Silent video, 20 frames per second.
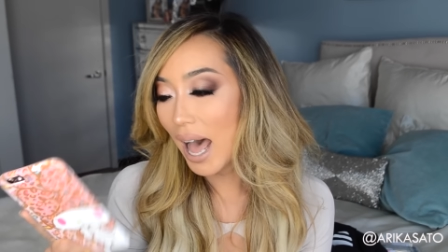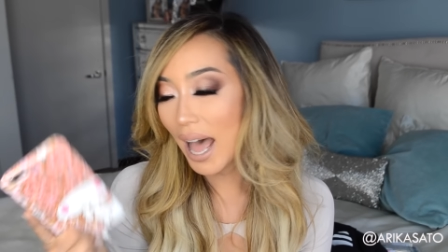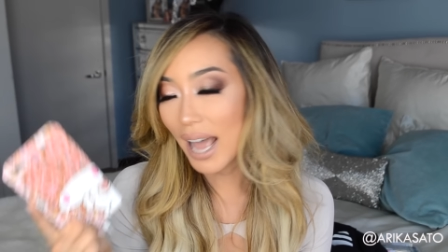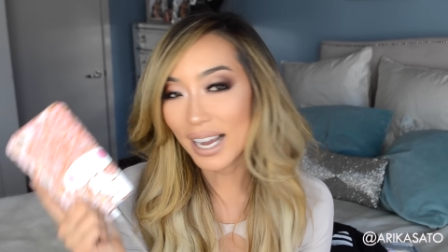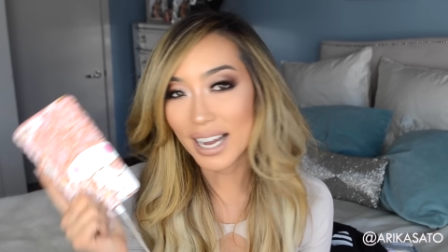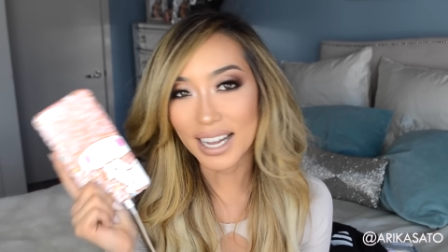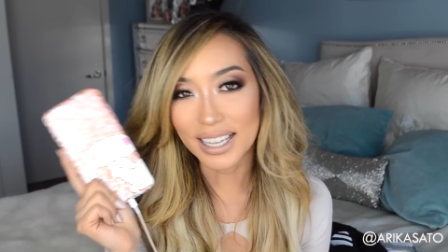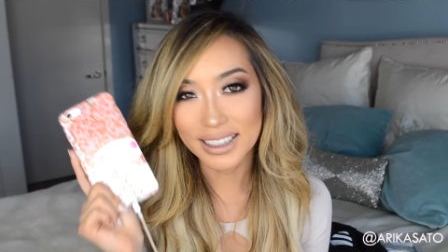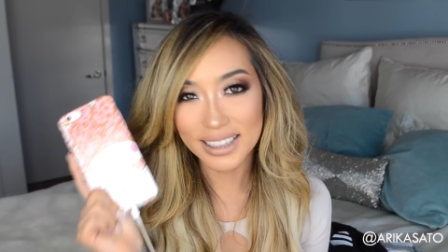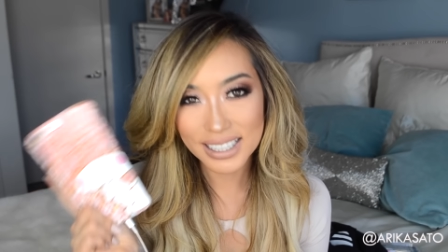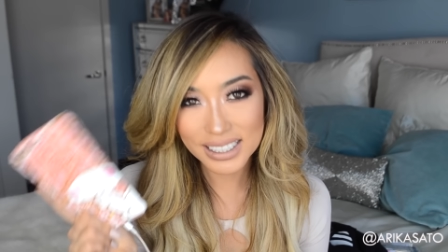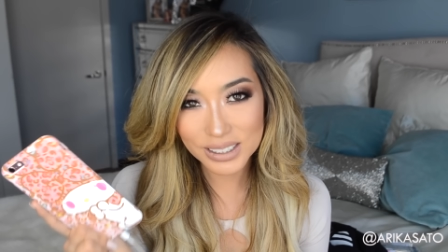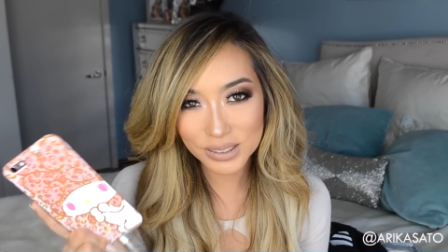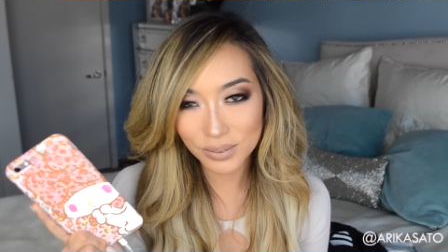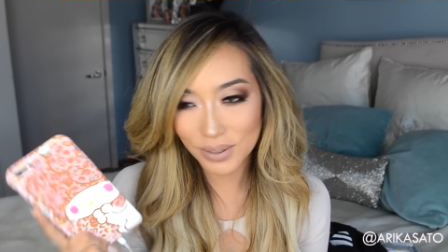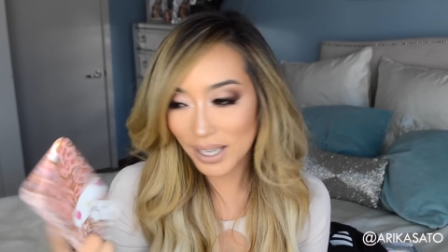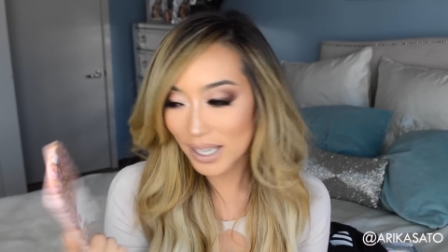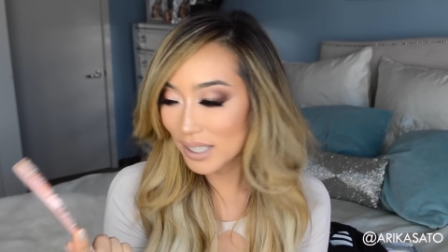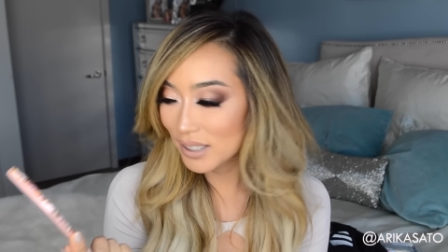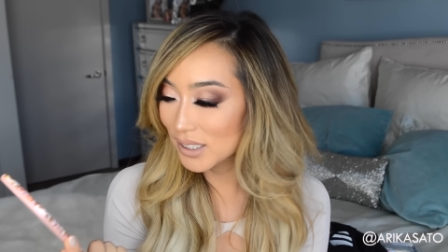I got this
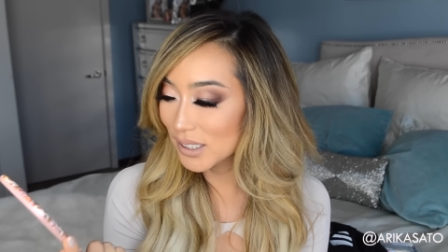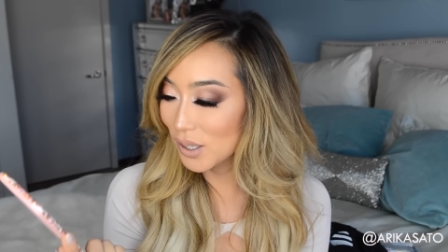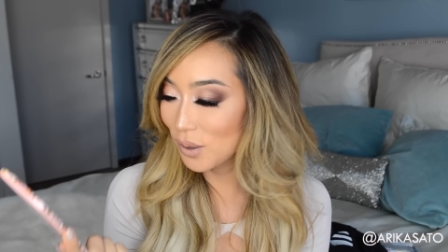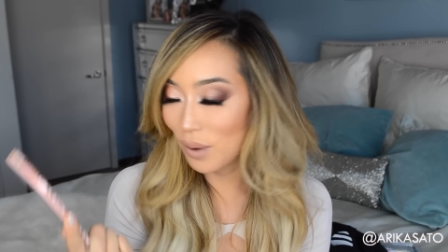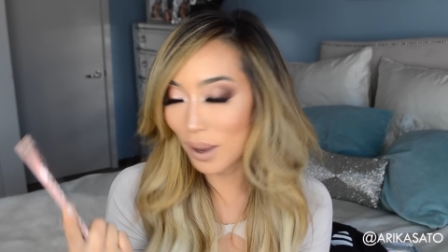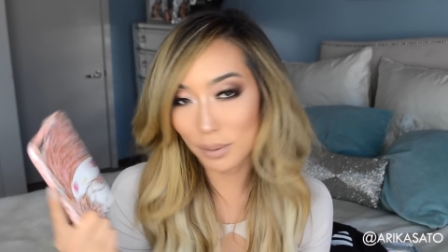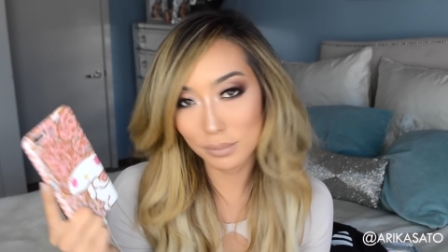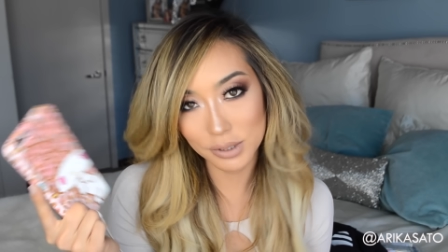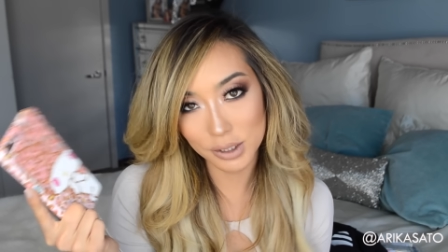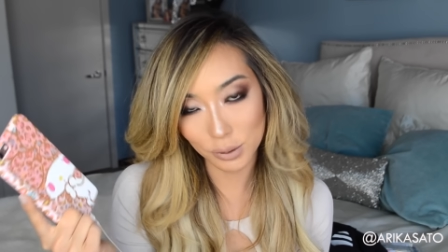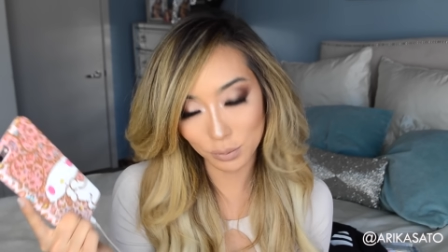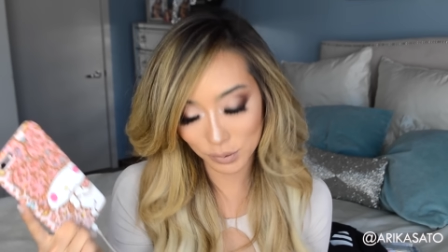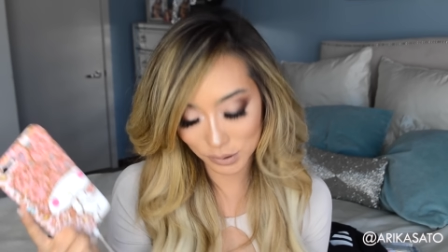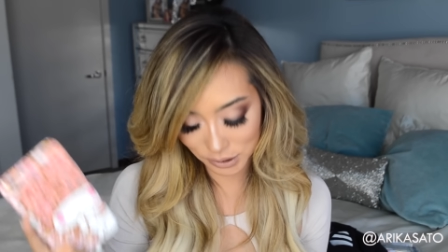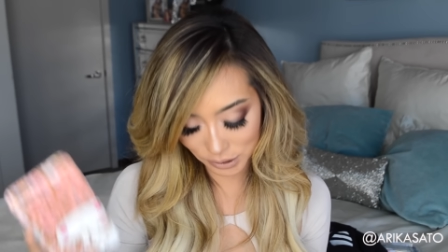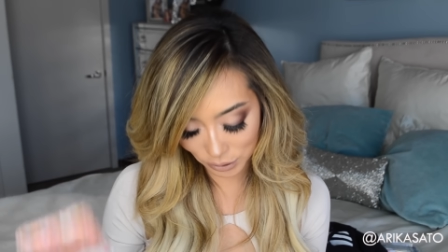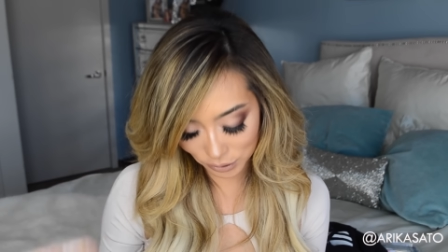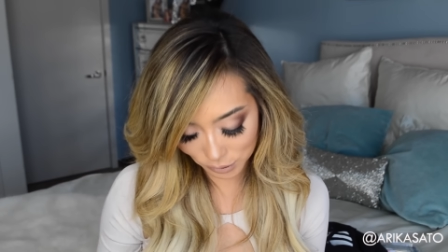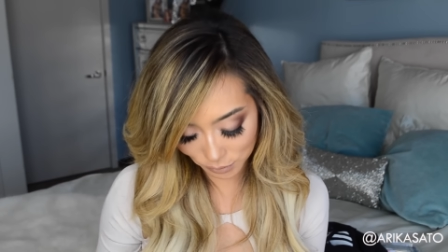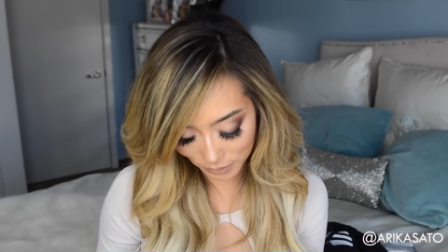one, so I'm super
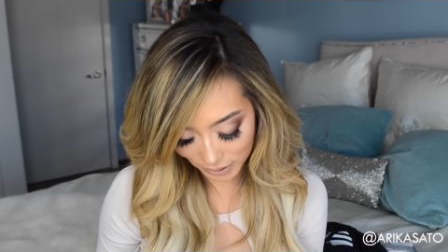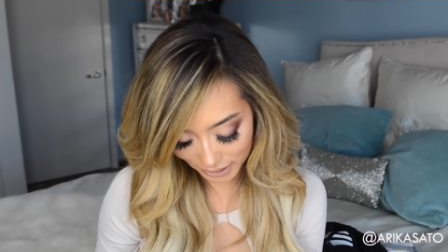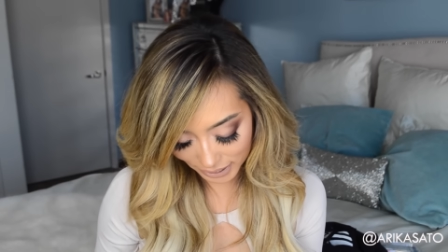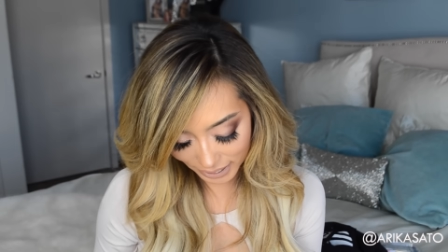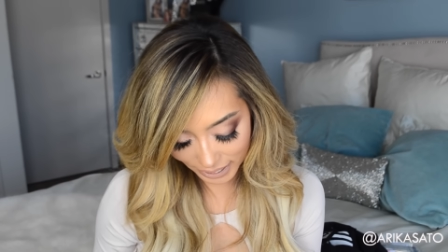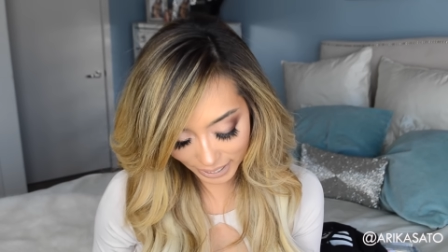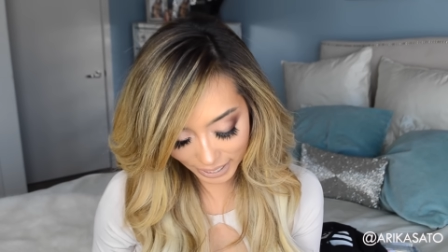stoked about it.